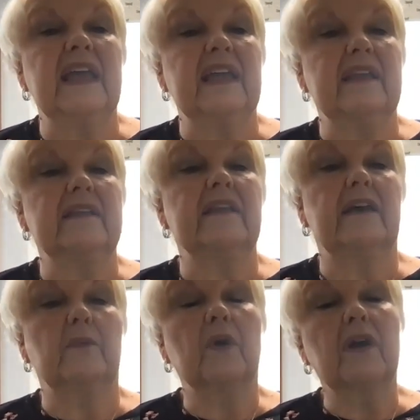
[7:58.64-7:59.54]
and
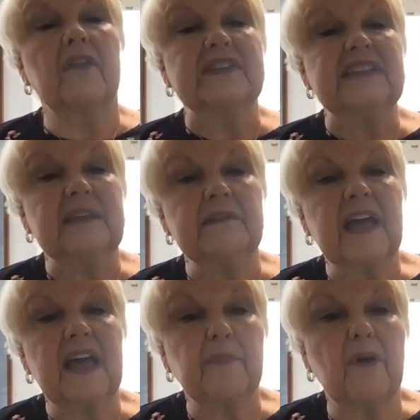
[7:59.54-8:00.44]
work on the same
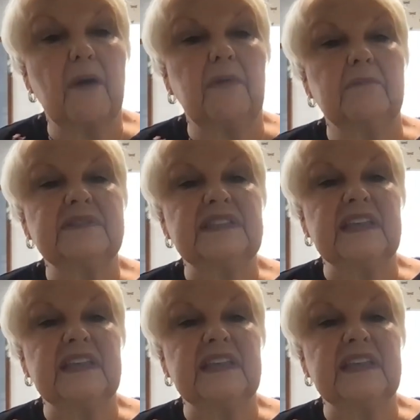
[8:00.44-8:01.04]
kind of problems